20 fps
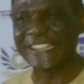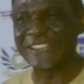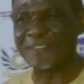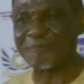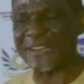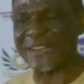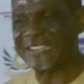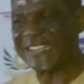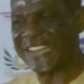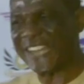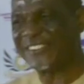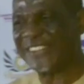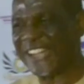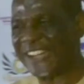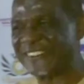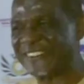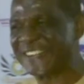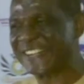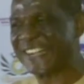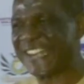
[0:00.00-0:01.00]
But now they
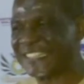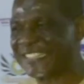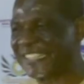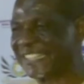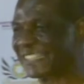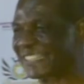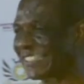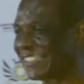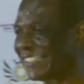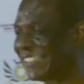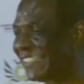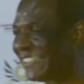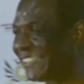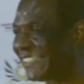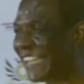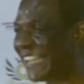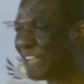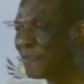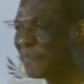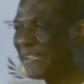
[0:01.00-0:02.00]
are regretting
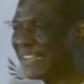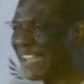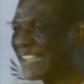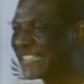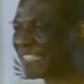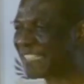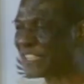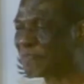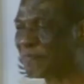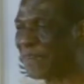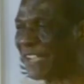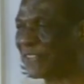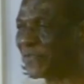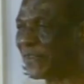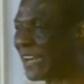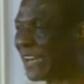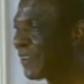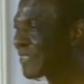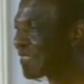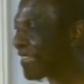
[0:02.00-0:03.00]
that they made that statement
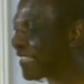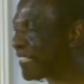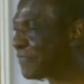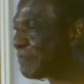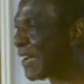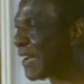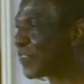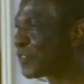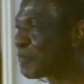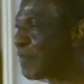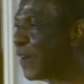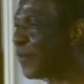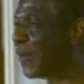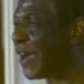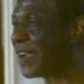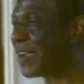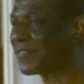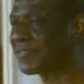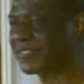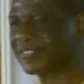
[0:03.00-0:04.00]
when I was getting married to my
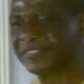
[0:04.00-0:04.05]
wife.